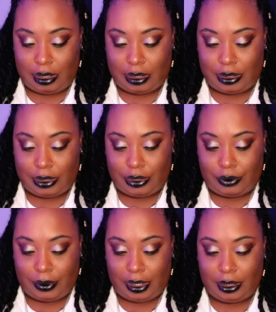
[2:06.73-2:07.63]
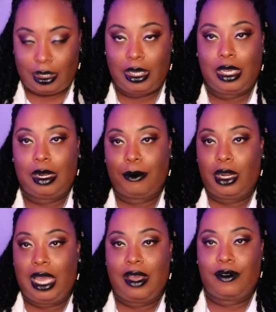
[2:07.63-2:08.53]
Let's do it, and I'm
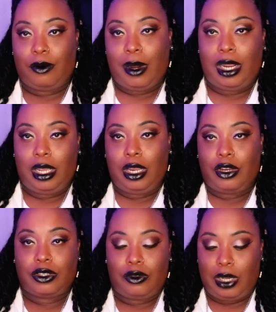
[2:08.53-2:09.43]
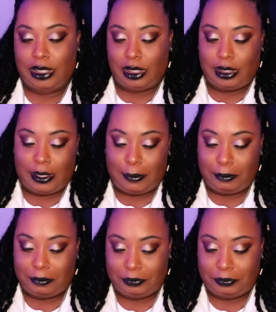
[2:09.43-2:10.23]
gonna have it right here so you guys can see it.